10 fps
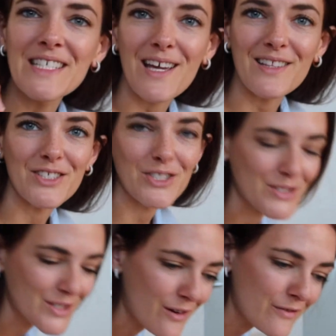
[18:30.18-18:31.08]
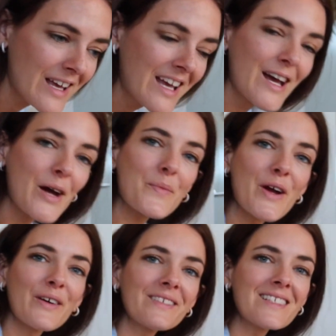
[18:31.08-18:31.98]
me take the shoes off. I'm
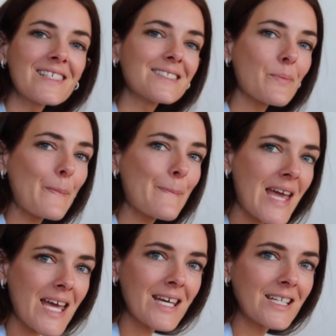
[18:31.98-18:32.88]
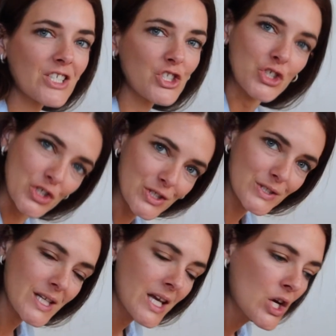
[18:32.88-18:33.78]
wearing these Bared
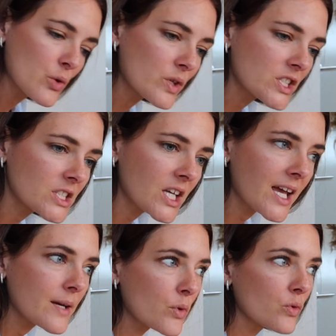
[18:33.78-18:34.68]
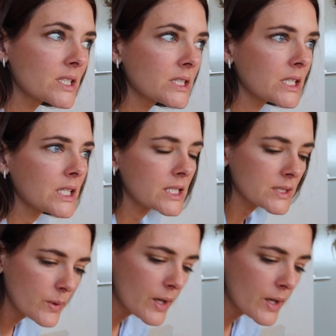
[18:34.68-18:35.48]
shoes, which came recently as